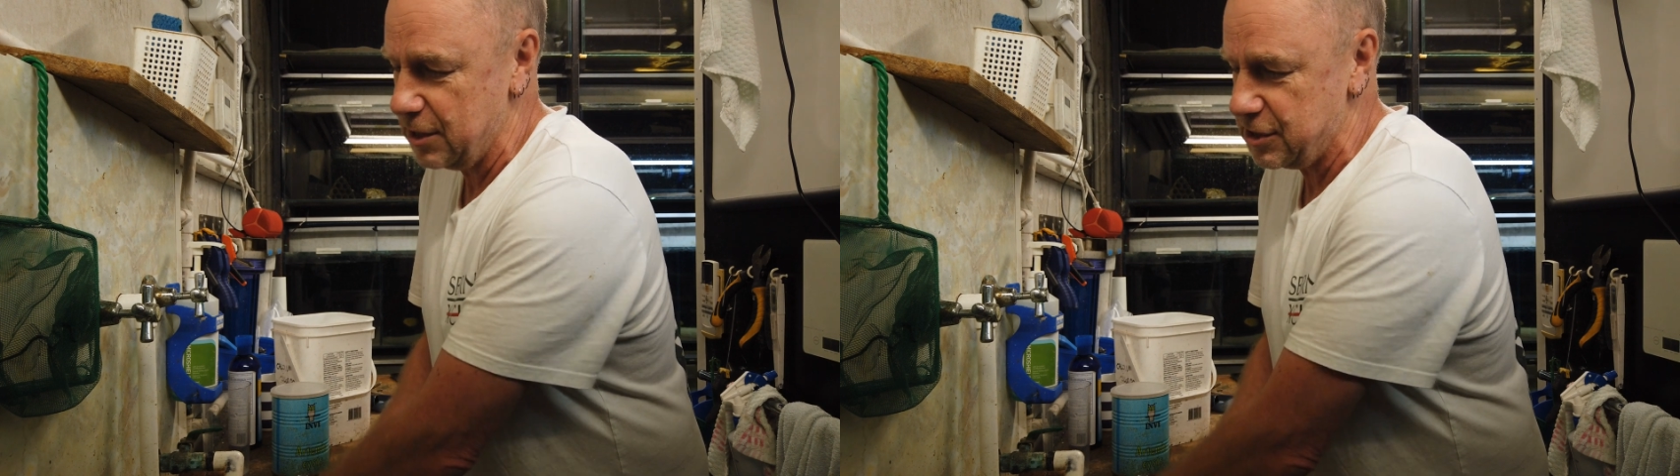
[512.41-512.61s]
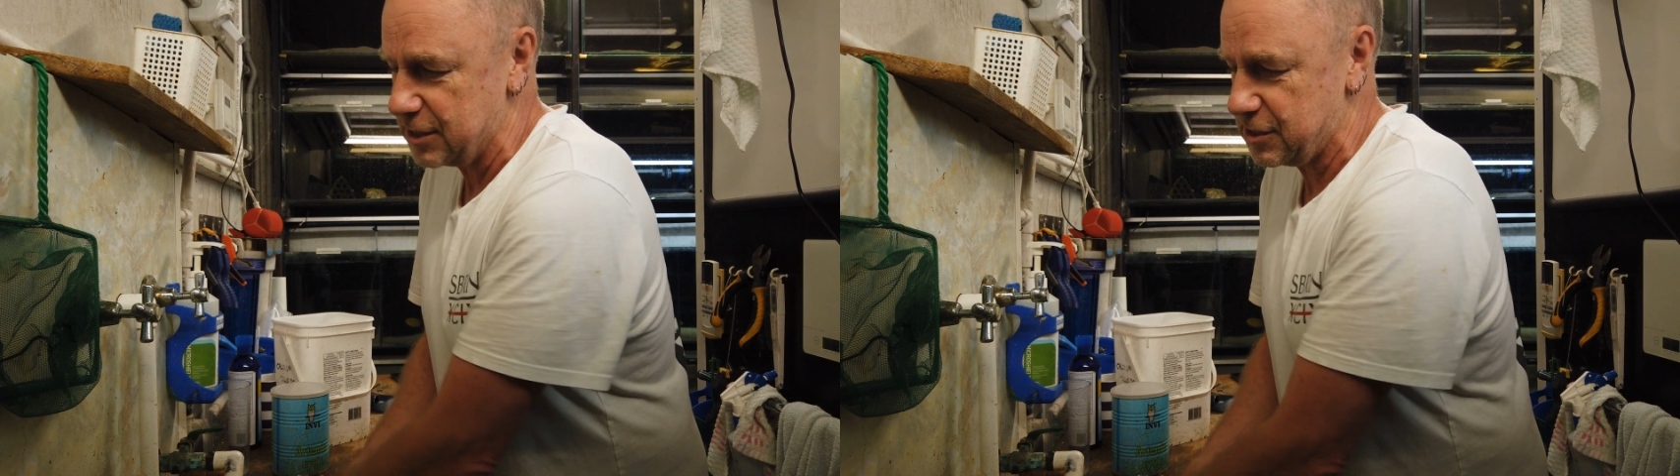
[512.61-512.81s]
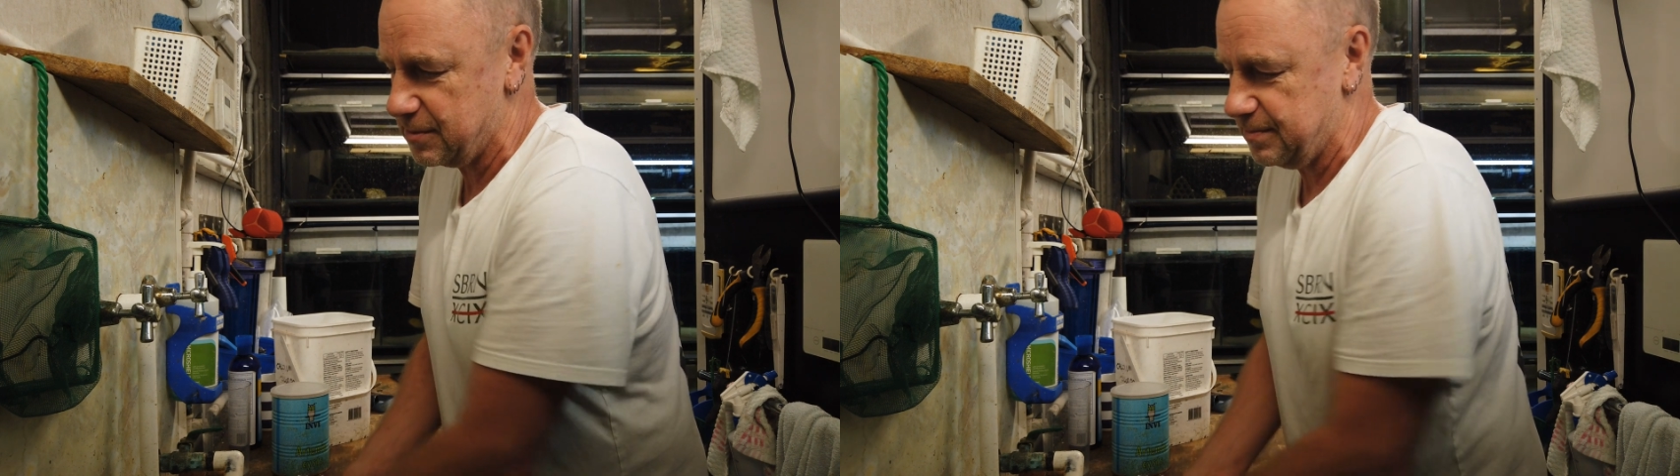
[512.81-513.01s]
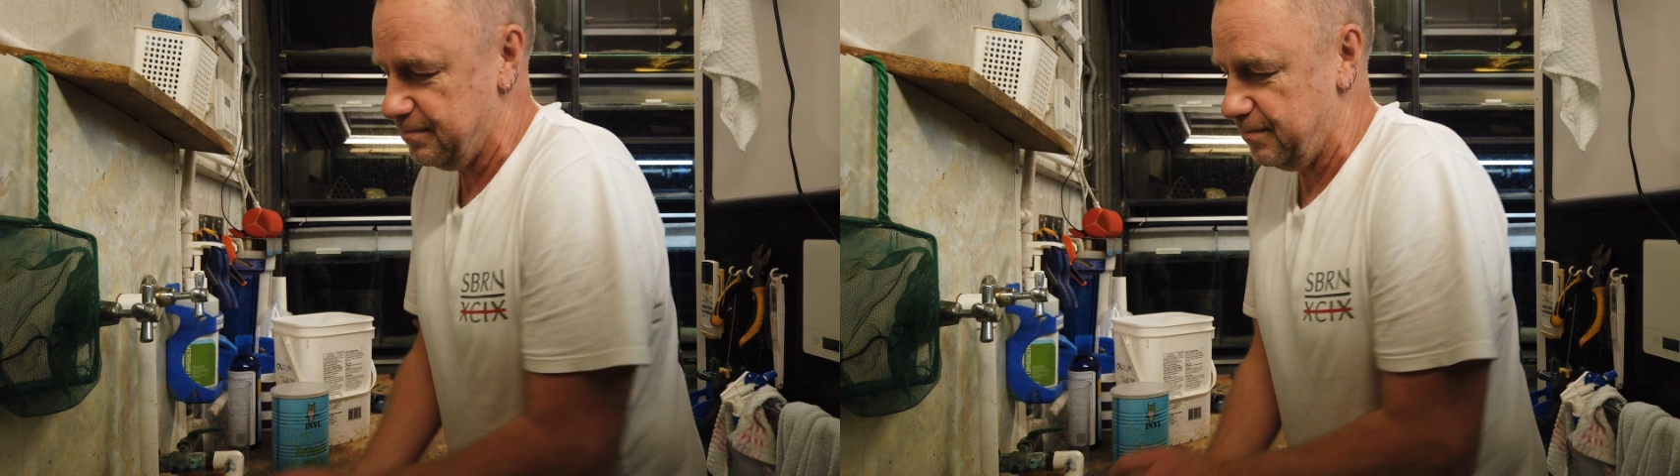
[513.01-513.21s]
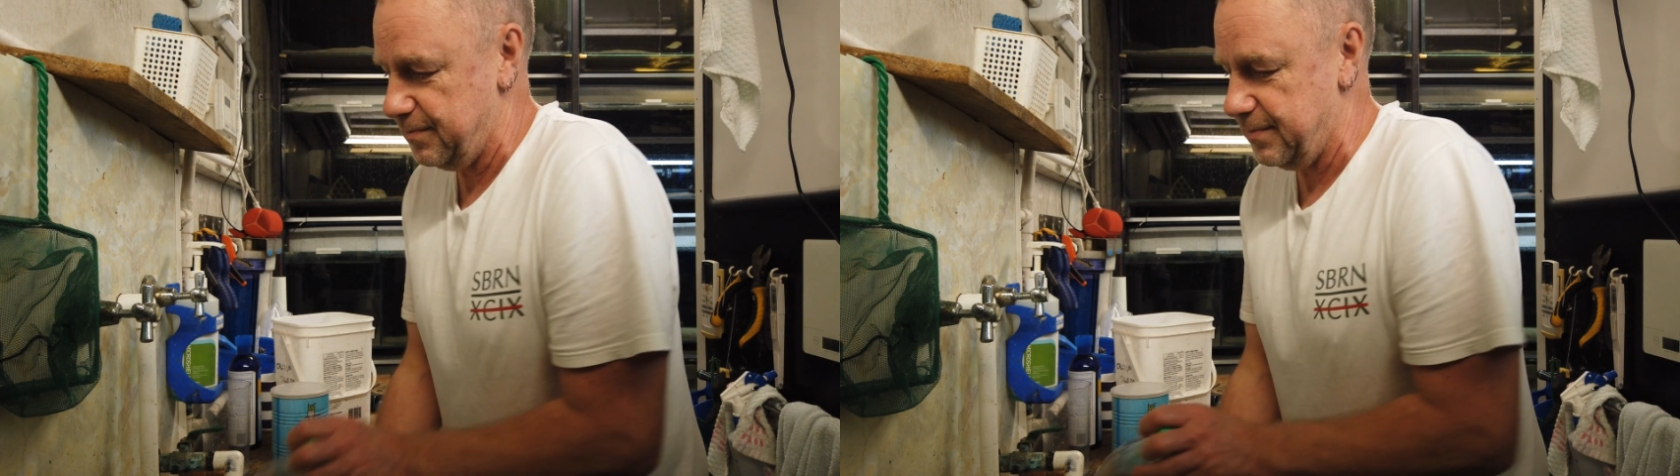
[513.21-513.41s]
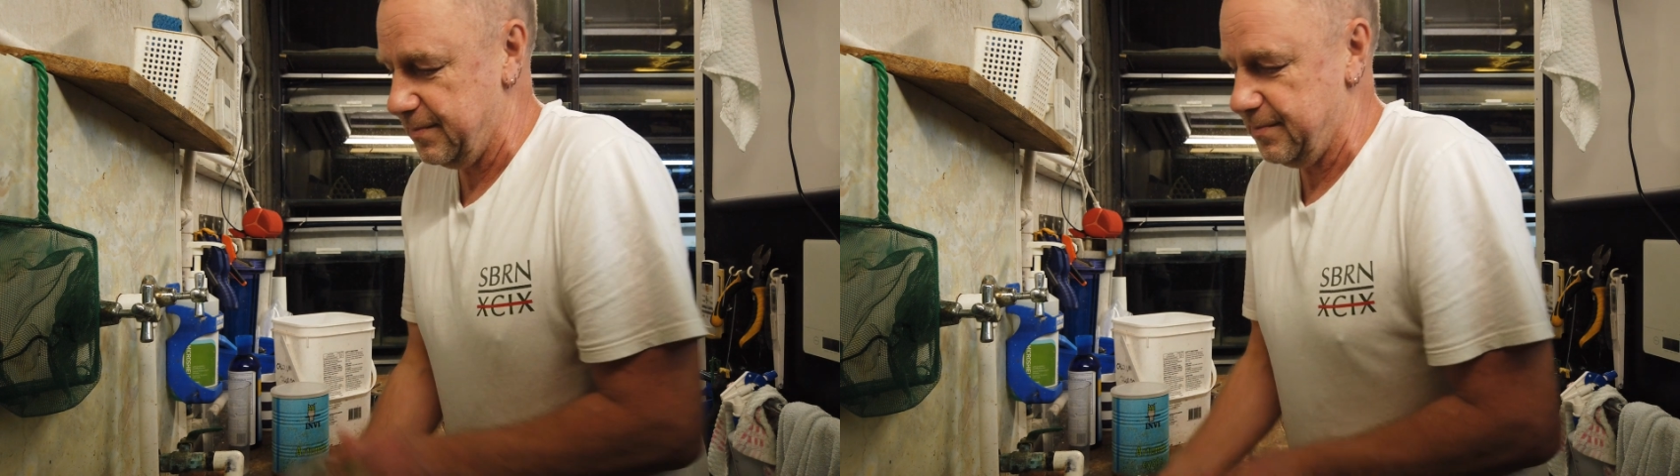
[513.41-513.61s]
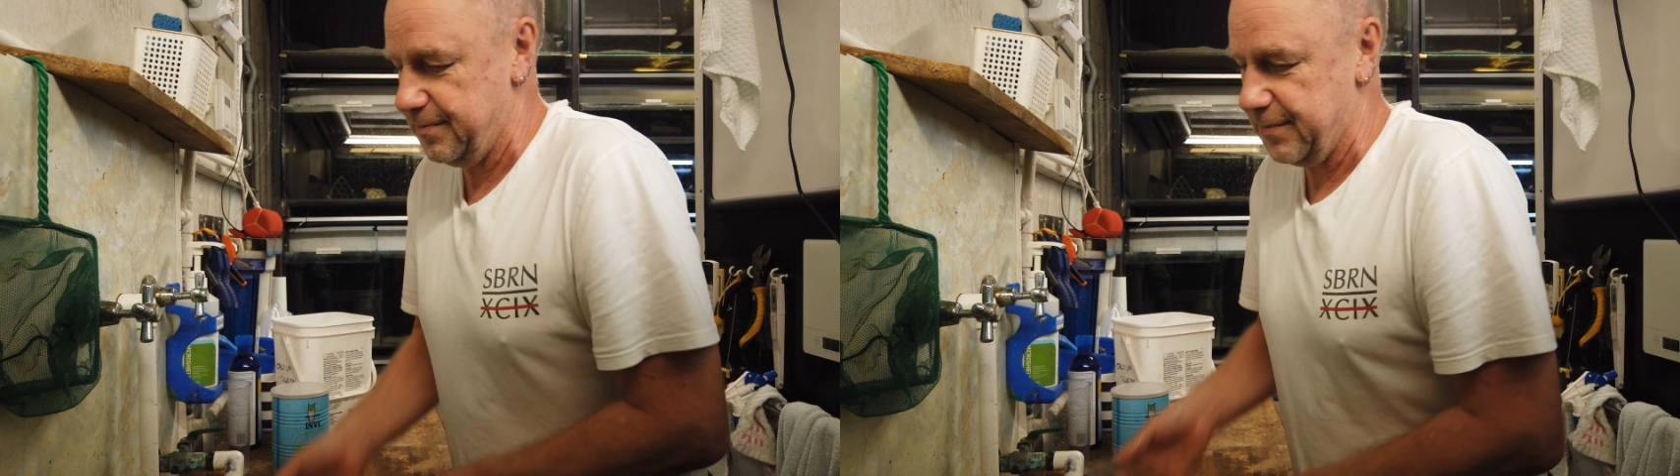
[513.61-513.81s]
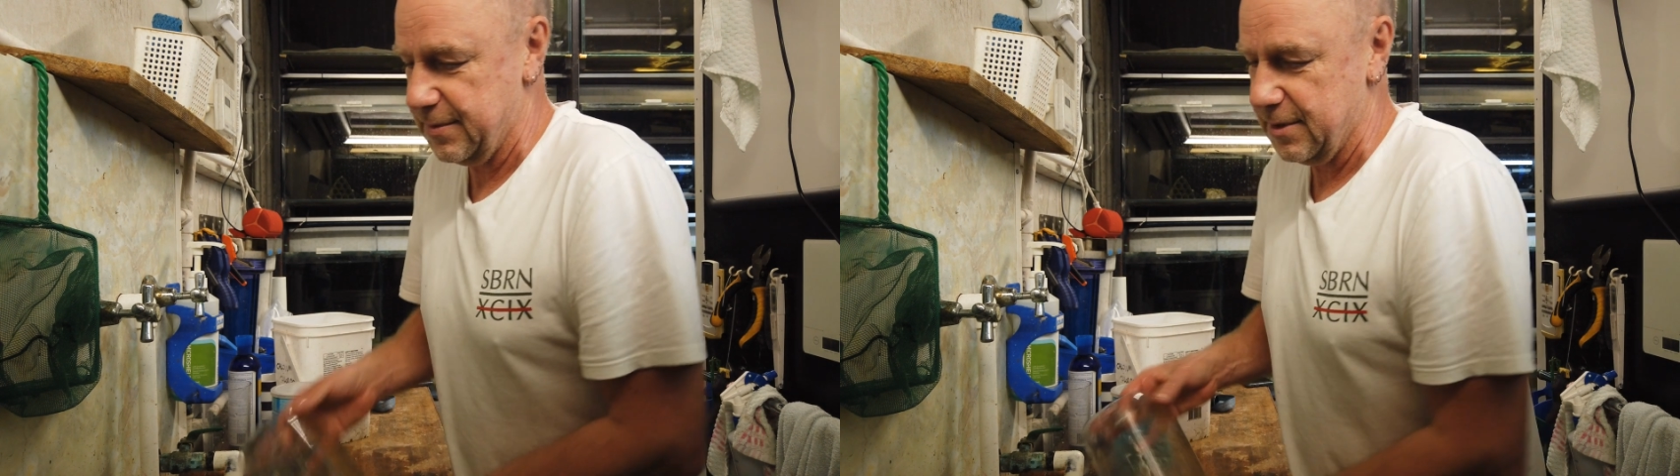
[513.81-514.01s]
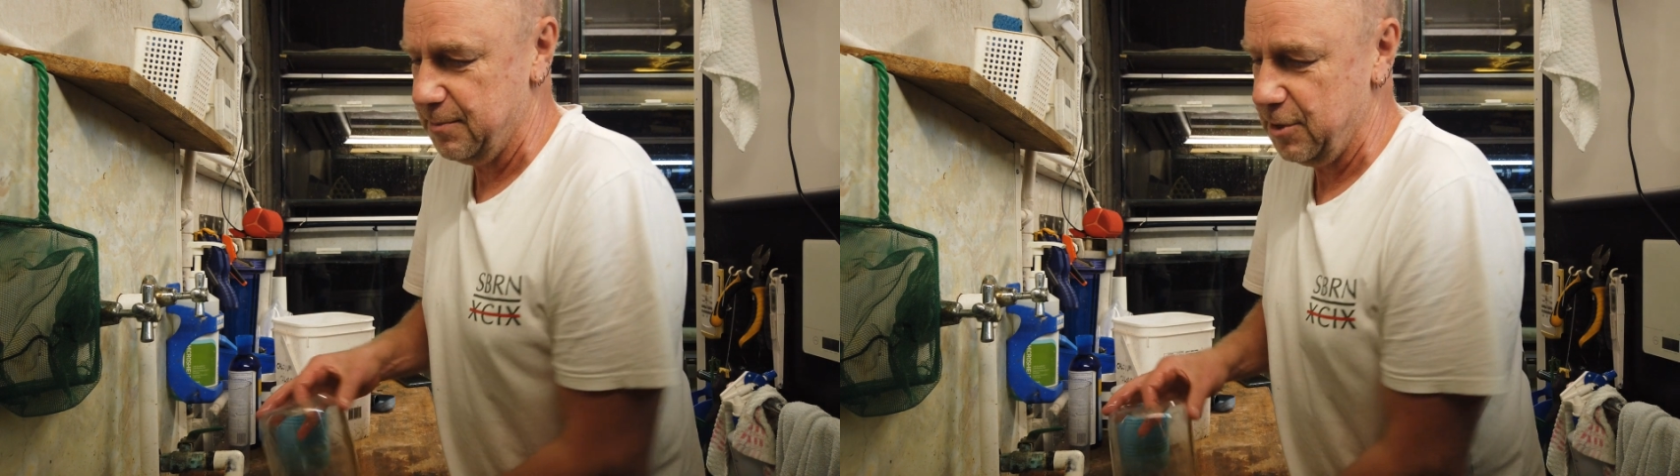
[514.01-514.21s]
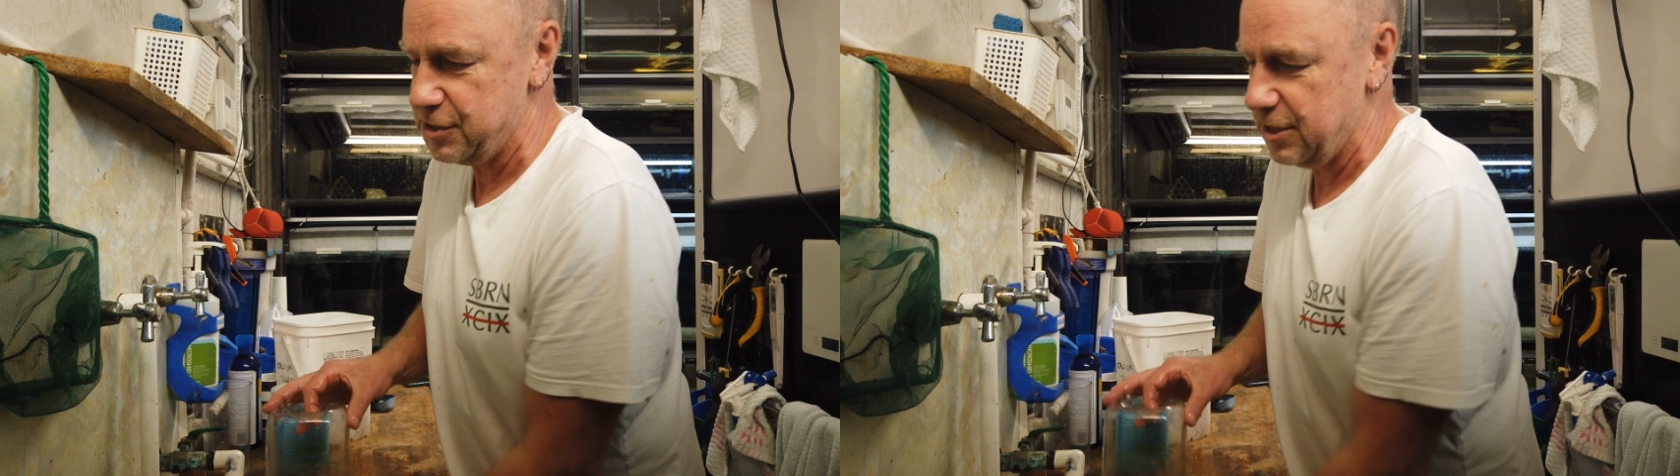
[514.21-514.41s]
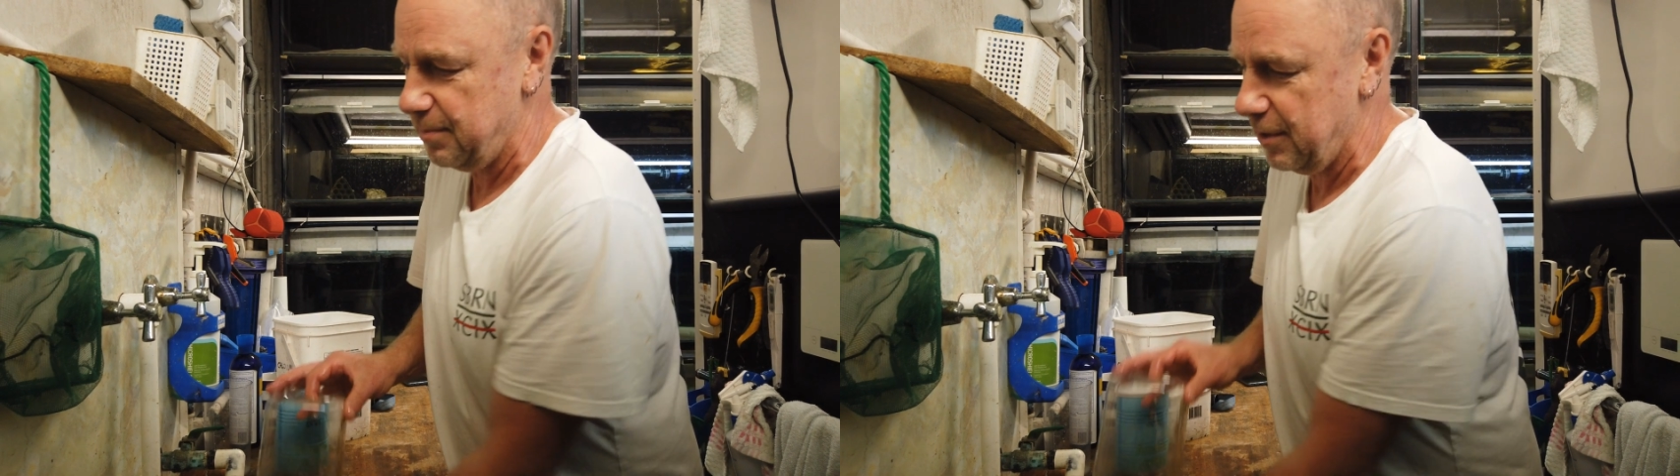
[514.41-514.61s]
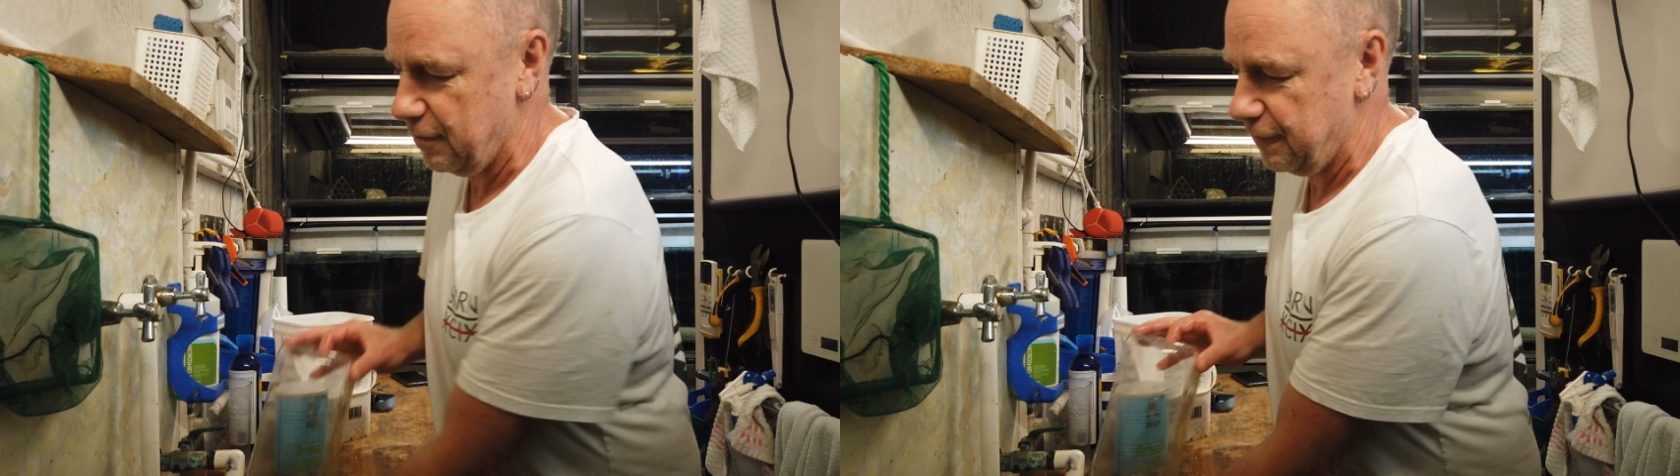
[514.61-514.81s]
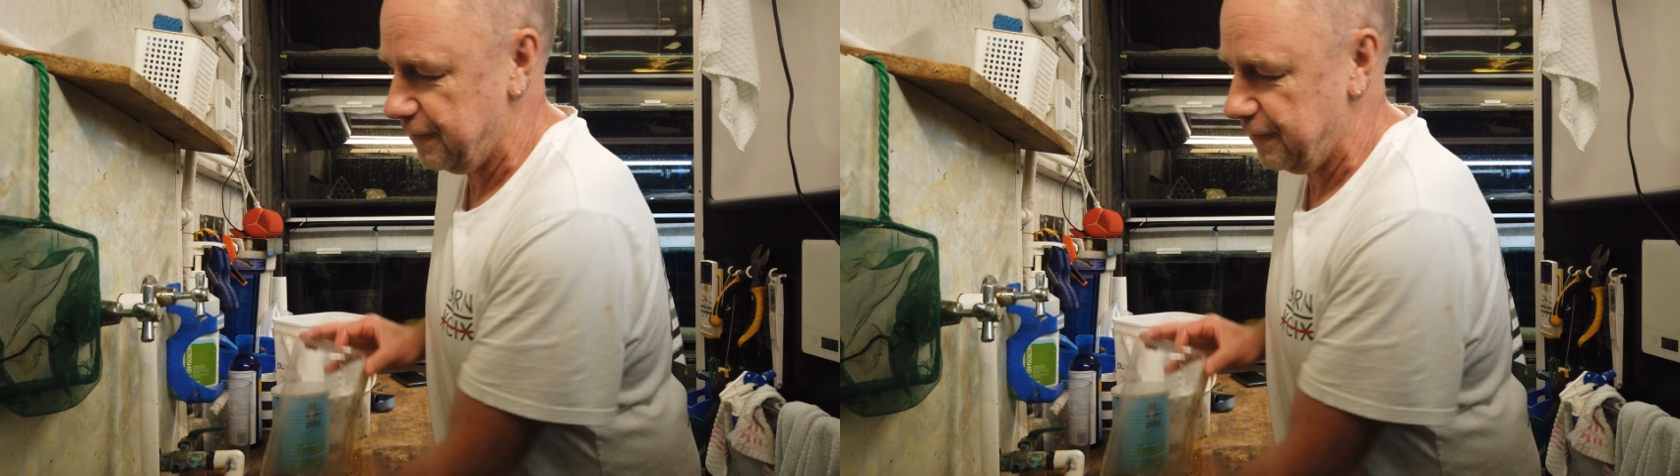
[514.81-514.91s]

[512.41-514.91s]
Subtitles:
I'm using a bit